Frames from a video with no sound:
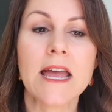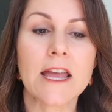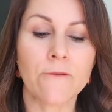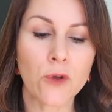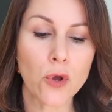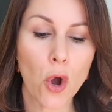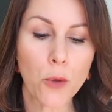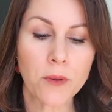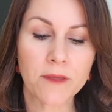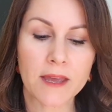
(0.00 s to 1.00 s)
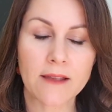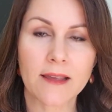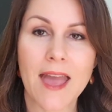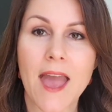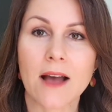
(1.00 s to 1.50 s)
If you open these
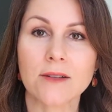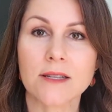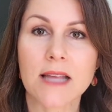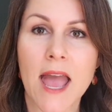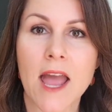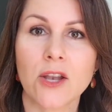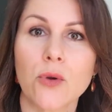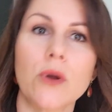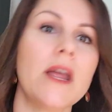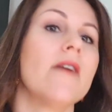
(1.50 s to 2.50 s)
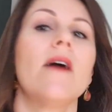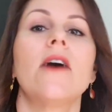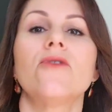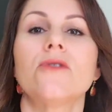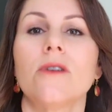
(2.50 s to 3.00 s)
accounts and you only have
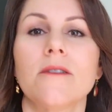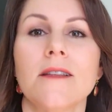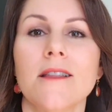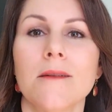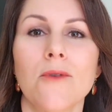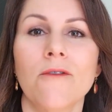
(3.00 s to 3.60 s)
$100 in them or